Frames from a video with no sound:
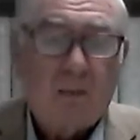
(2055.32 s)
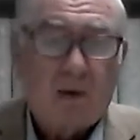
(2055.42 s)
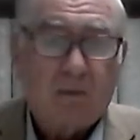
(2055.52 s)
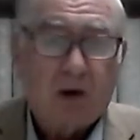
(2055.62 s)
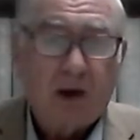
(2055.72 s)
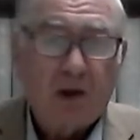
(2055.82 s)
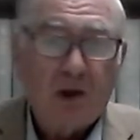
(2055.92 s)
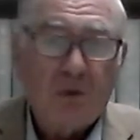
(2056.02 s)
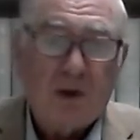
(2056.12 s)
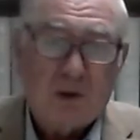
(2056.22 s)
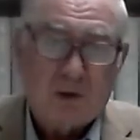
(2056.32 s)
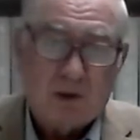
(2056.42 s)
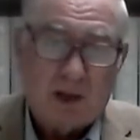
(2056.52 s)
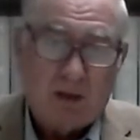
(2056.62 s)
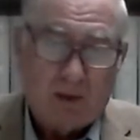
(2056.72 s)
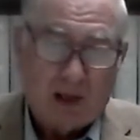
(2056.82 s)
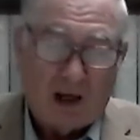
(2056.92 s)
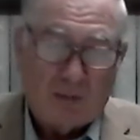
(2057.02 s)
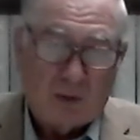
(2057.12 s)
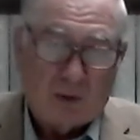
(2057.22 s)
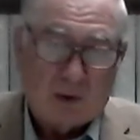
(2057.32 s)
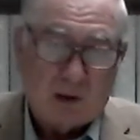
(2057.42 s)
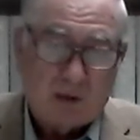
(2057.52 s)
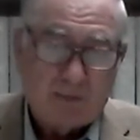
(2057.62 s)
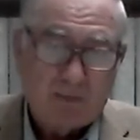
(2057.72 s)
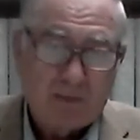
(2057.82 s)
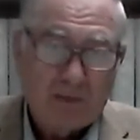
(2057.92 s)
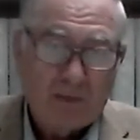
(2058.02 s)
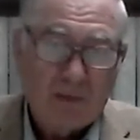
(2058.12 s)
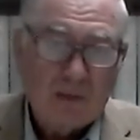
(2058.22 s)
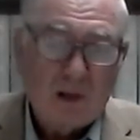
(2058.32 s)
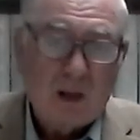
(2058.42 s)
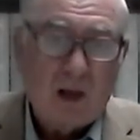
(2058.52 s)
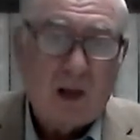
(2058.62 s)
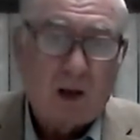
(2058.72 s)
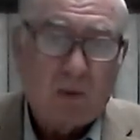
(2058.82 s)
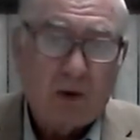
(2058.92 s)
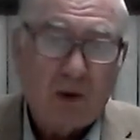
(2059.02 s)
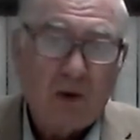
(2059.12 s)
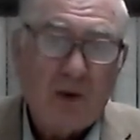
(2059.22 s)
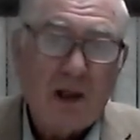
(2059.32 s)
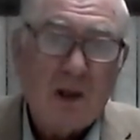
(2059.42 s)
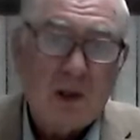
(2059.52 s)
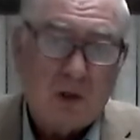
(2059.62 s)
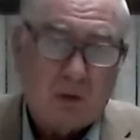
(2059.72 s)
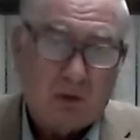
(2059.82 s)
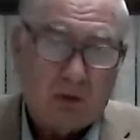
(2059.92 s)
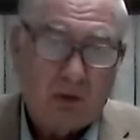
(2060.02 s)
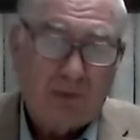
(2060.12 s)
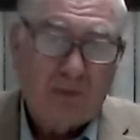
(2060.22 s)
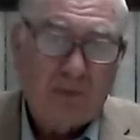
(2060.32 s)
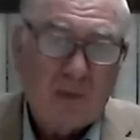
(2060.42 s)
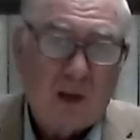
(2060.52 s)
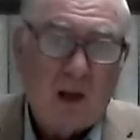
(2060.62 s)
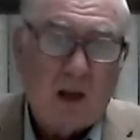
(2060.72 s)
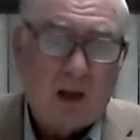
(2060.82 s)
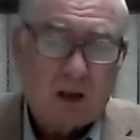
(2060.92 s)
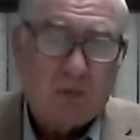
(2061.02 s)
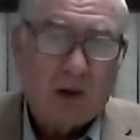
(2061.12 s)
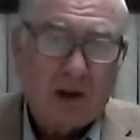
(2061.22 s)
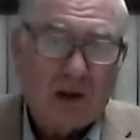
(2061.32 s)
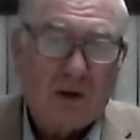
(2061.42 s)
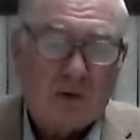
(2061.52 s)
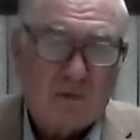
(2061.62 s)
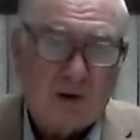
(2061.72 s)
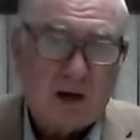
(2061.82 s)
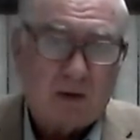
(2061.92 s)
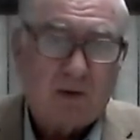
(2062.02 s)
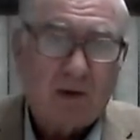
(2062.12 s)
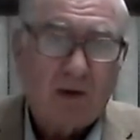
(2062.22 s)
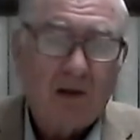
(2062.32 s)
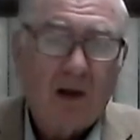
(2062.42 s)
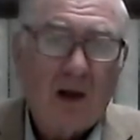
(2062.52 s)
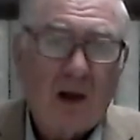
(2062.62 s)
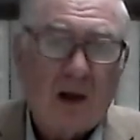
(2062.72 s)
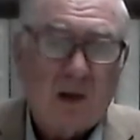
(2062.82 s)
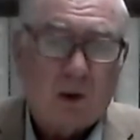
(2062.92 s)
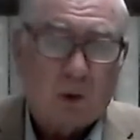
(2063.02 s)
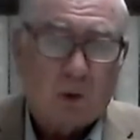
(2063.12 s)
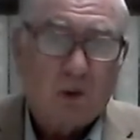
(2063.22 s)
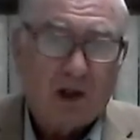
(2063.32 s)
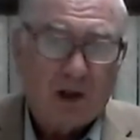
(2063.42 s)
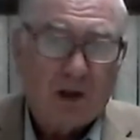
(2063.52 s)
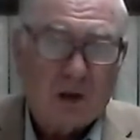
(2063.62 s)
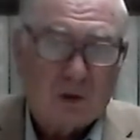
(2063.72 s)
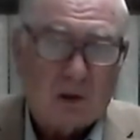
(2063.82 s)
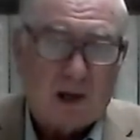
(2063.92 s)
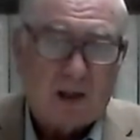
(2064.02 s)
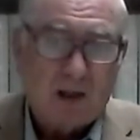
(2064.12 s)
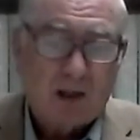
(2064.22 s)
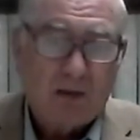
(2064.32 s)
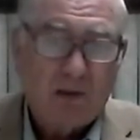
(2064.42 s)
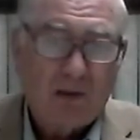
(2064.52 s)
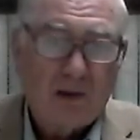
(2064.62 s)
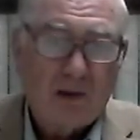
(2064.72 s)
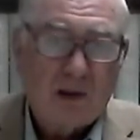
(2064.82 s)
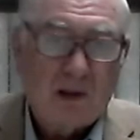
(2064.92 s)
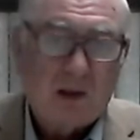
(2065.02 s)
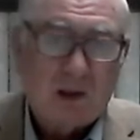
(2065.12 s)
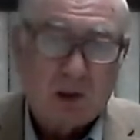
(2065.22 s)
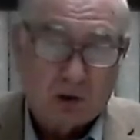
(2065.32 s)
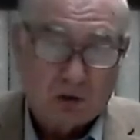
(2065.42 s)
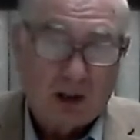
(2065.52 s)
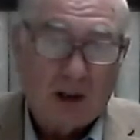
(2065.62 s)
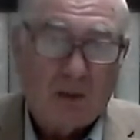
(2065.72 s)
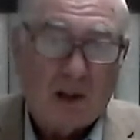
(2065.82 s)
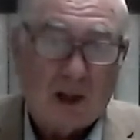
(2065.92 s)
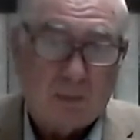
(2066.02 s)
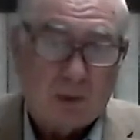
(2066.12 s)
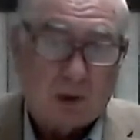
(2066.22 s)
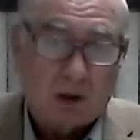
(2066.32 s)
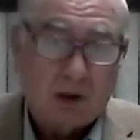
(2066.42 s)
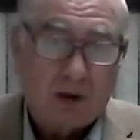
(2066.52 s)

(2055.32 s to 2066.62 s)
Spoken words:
My friends, you want your name in that book. And what you need to do is place your faith in the Lord Jesus Christ. Get your name in that book.